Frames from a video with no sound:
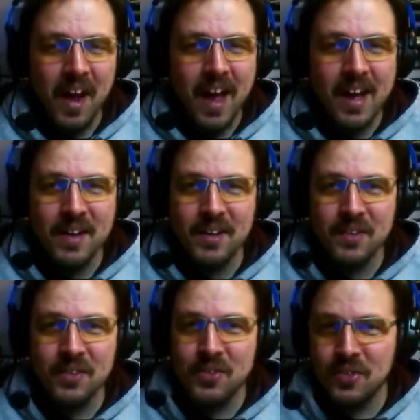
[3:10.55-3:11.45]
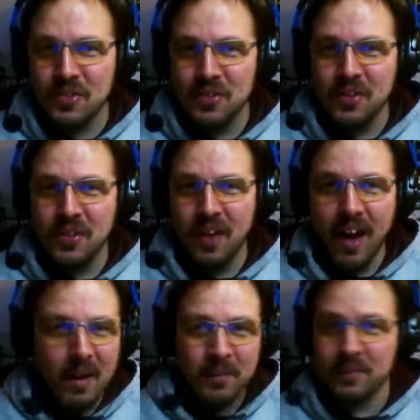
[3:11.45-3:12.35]
as
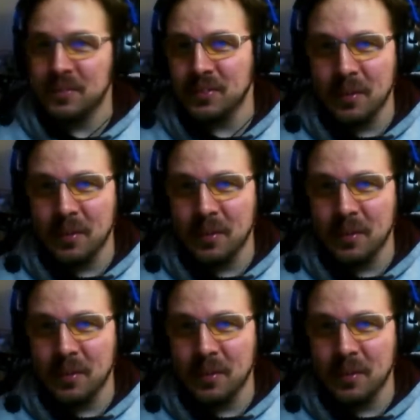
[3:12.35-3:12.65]
I'm